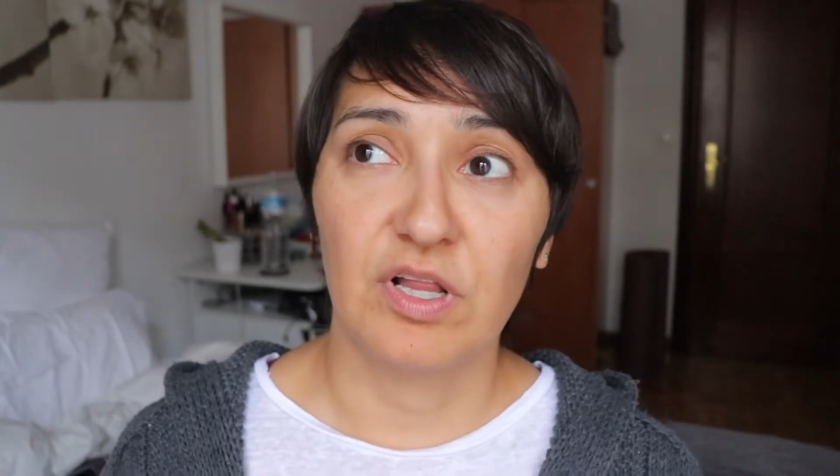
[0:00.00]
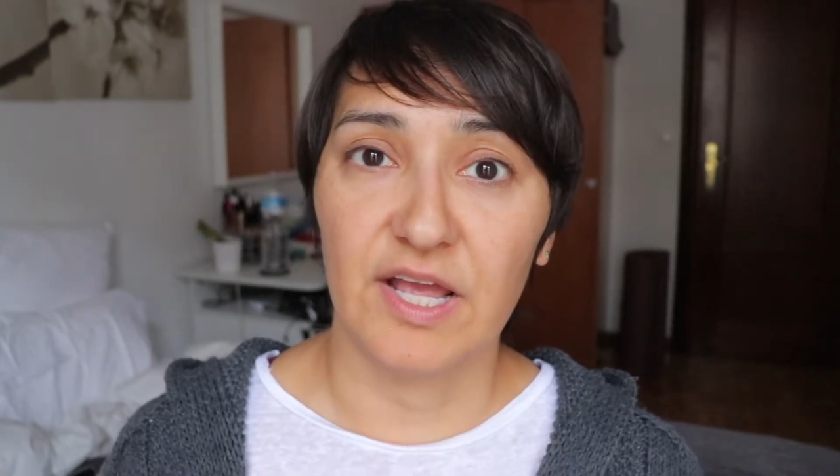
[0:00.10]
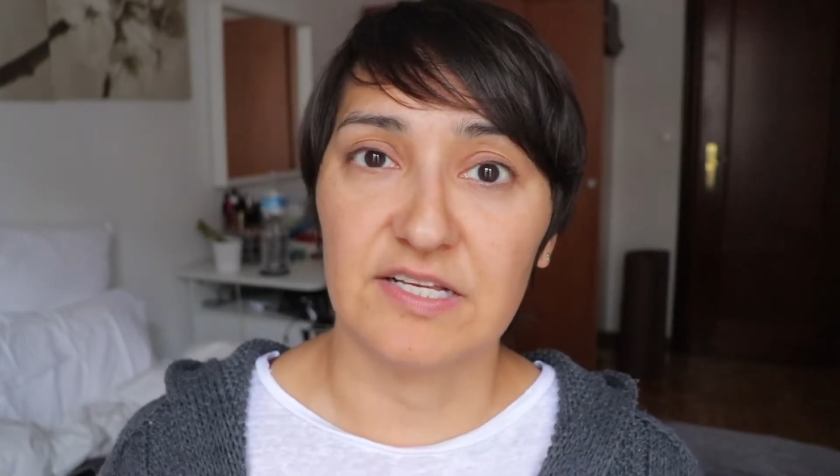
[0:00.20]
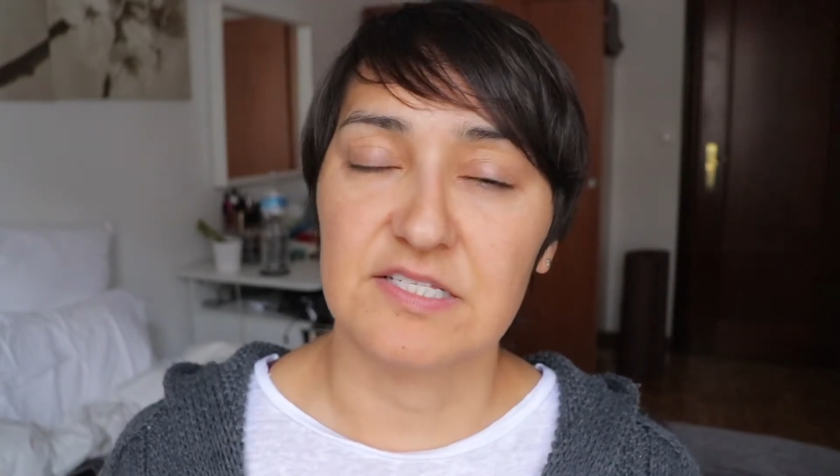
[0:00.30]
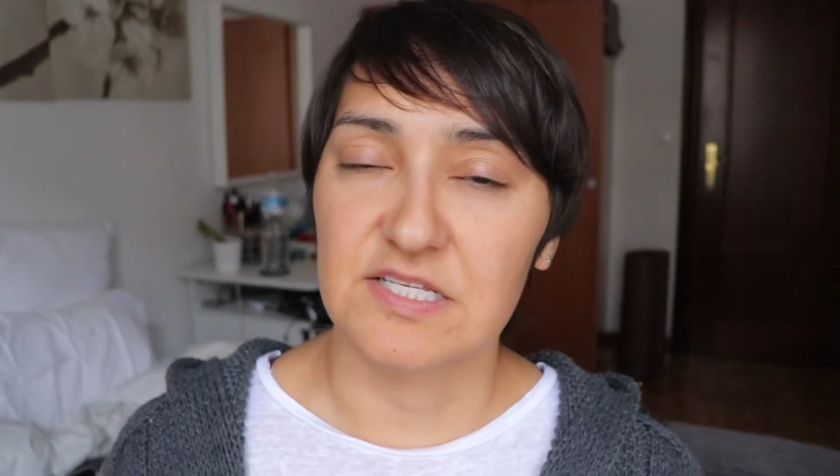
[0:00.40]

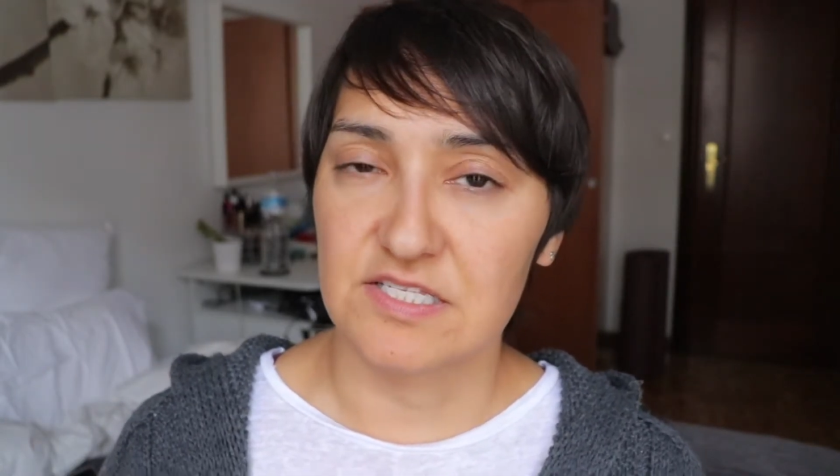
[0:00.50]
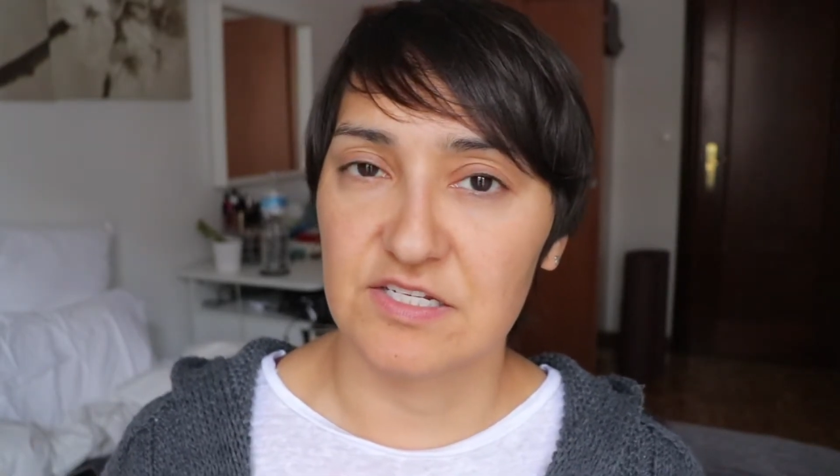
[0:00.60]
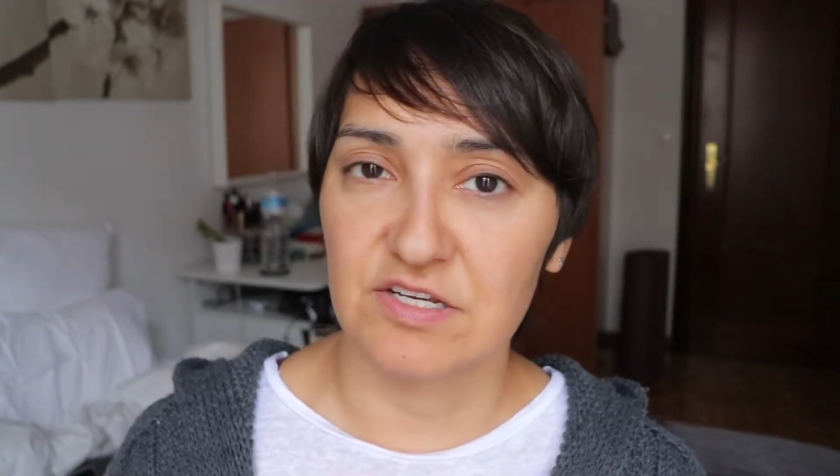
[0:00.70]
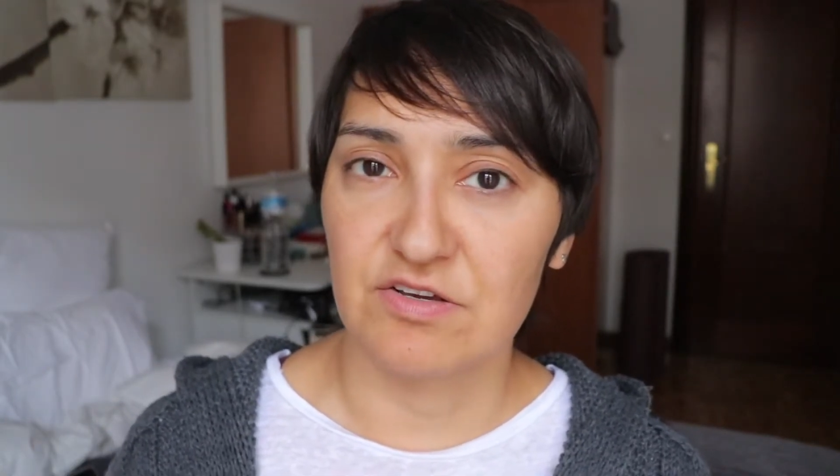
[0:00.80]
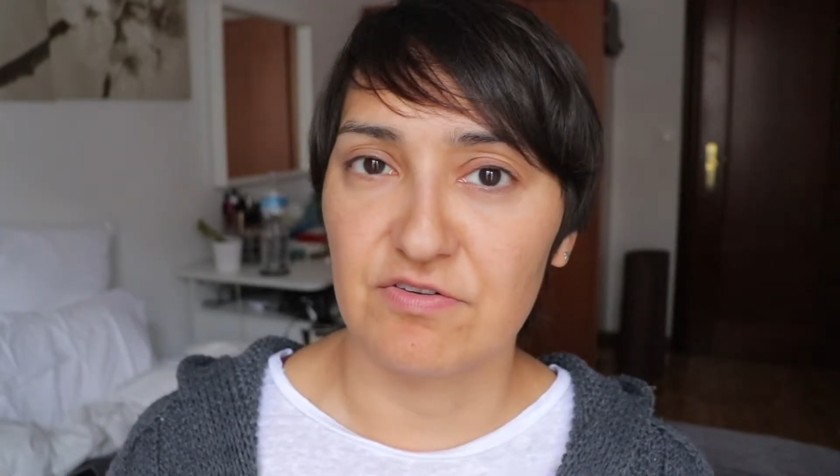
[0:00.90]
like
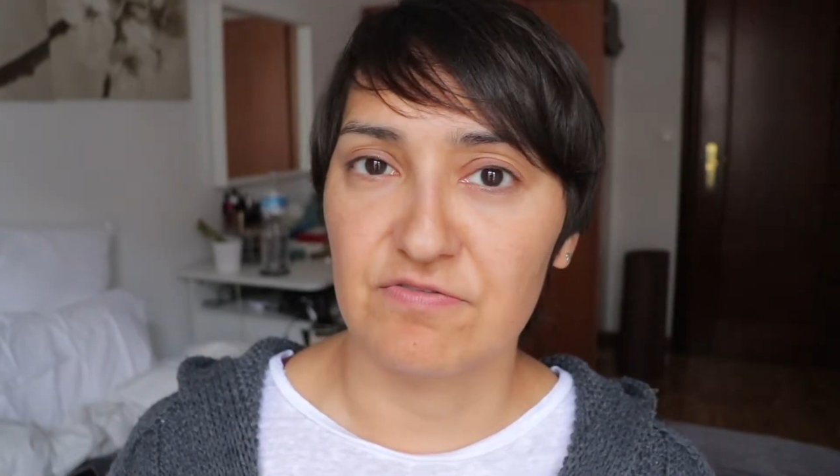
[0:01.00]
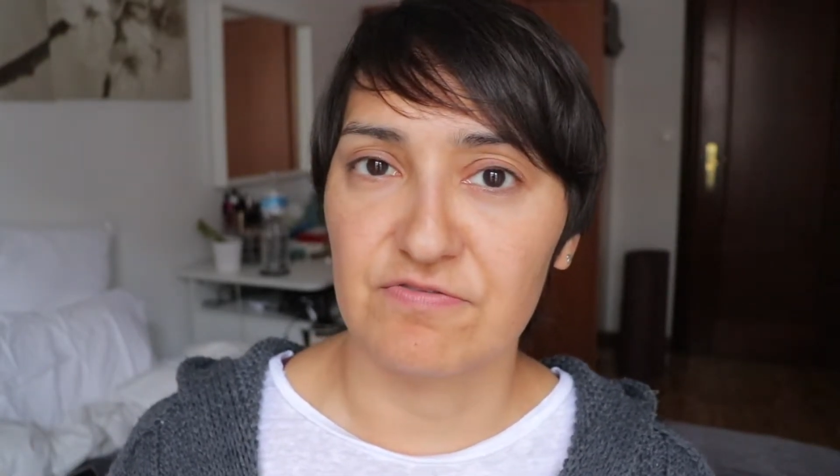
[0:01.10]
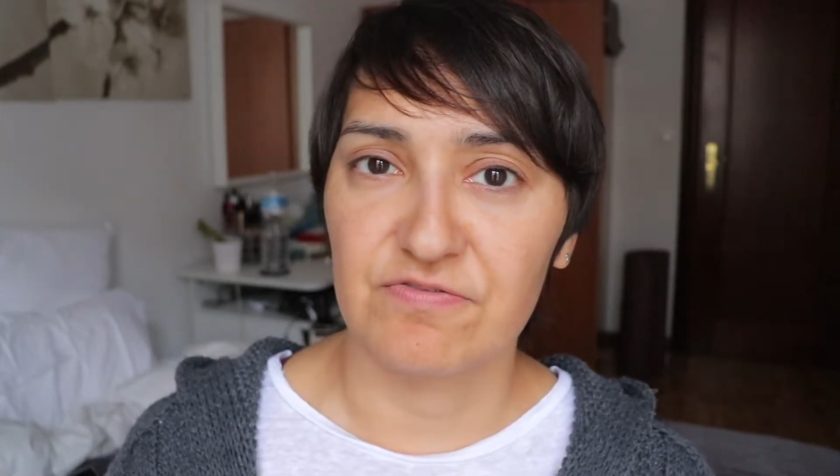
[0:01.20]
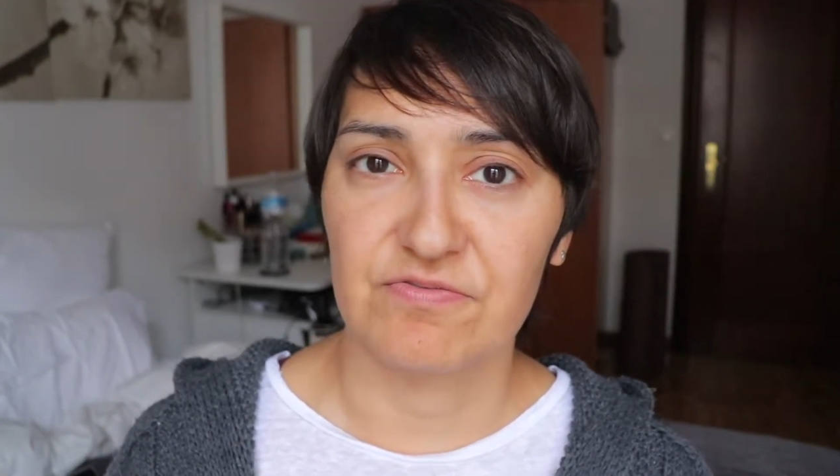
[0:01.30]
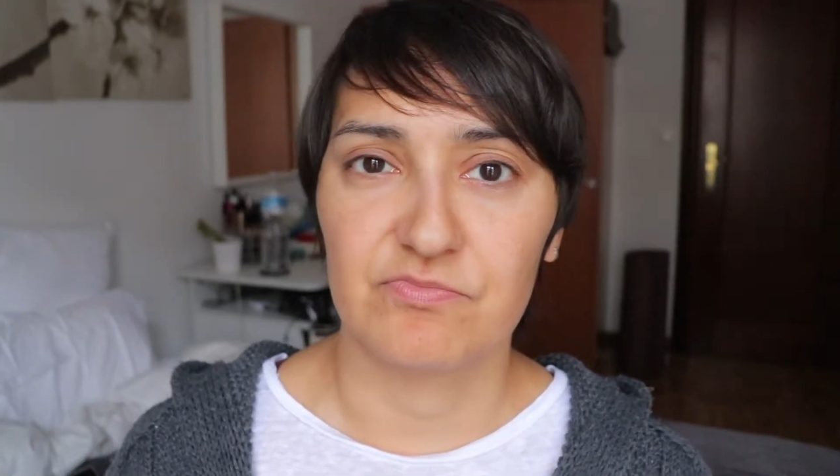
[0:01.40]

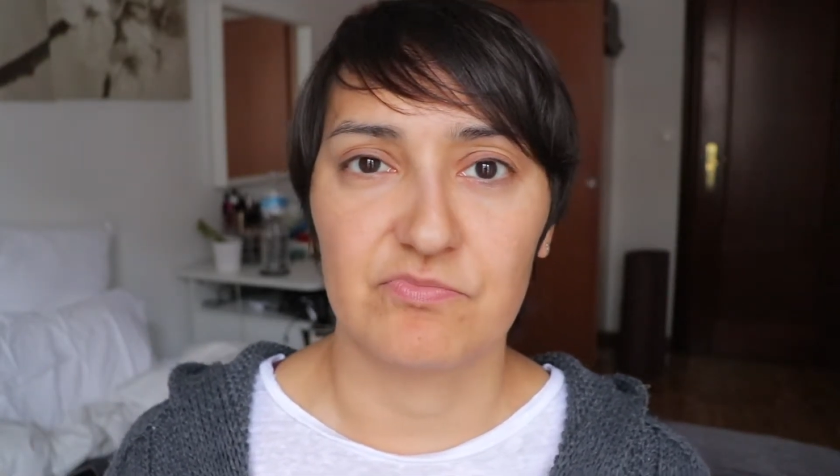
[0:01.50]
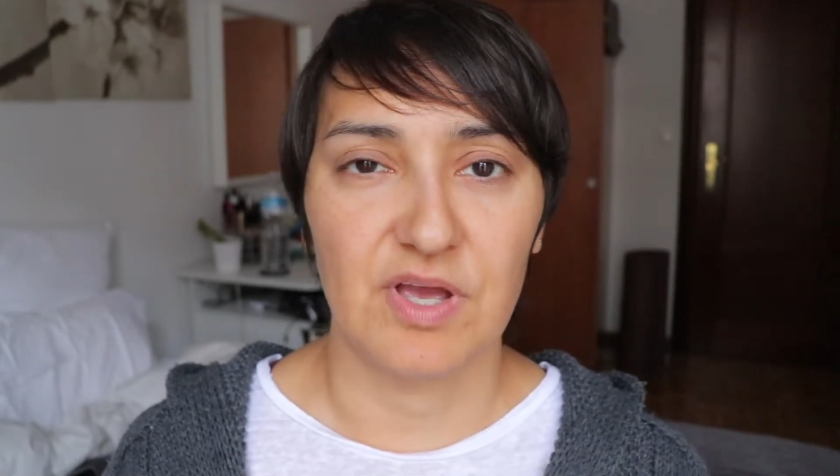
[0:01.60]
sensitive